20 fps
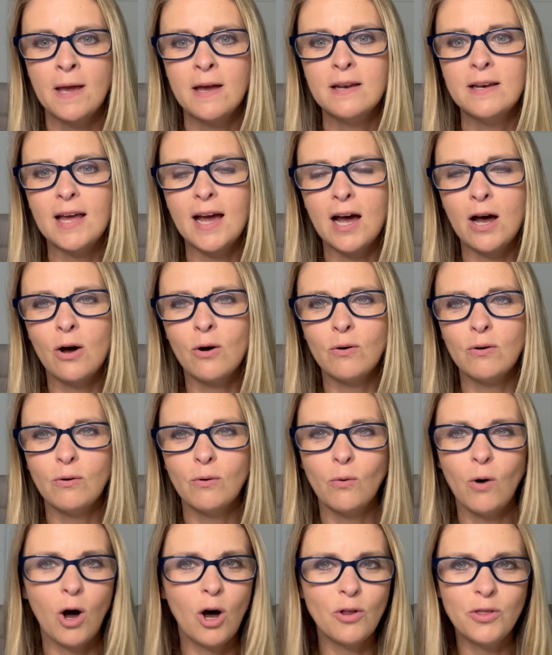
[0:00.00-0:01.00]
Now,
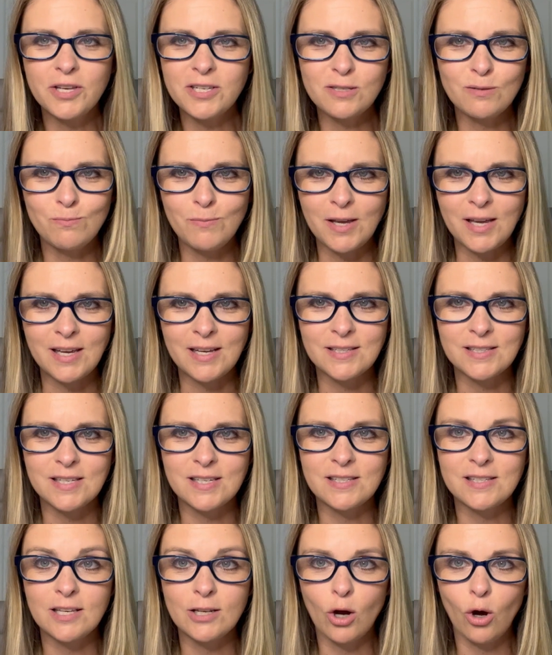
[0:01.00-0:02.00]
all this means
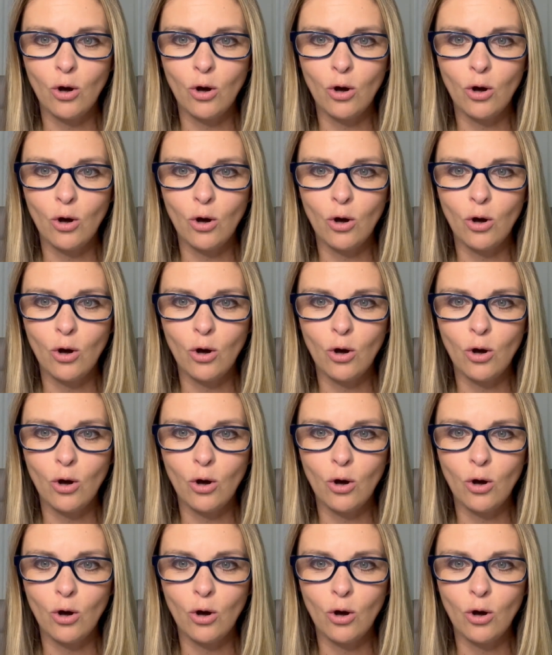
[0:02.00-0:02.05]
is that